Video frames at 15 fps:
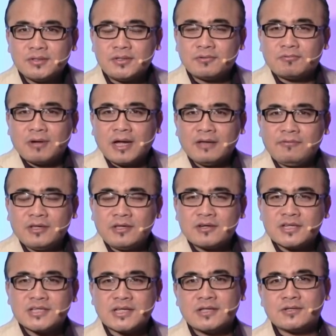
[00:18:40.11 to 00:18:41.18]
deriving
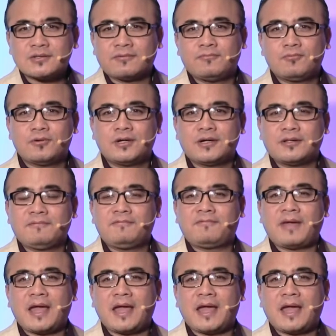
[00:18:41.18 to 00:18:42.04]
your sense of worth and